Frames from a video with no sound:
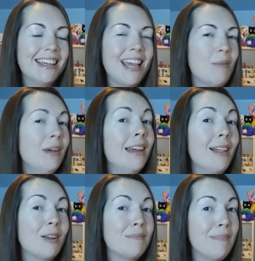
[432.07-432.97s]
Can we
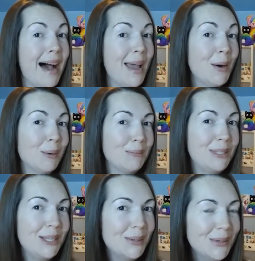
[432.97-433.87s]
color my home
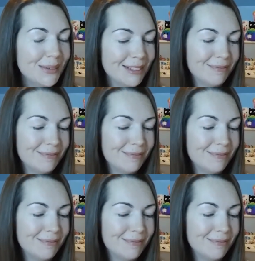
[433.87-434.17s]
too?